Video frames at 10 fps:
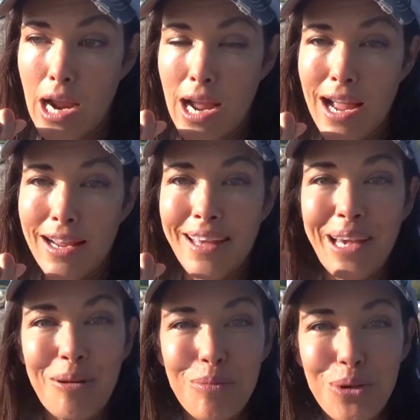I
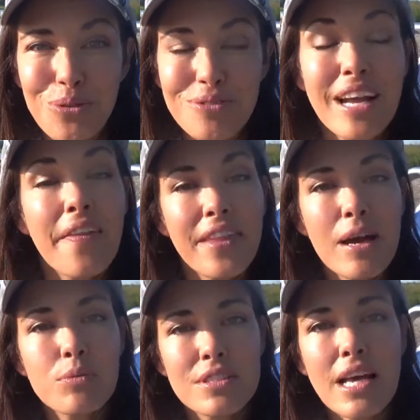can't move. And that
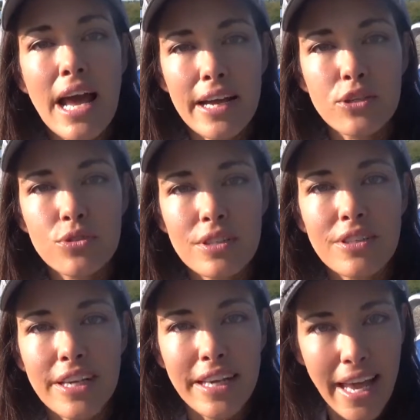was actually
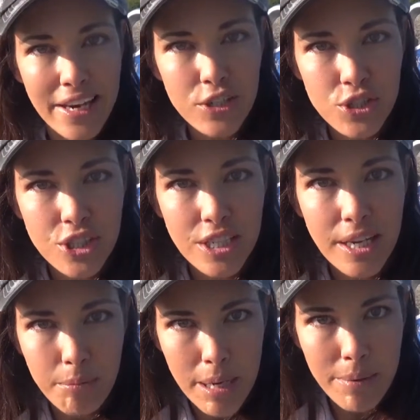like energy
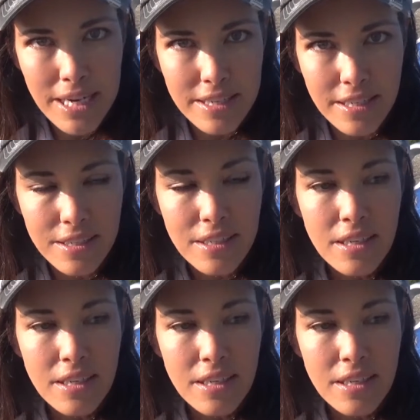in my body,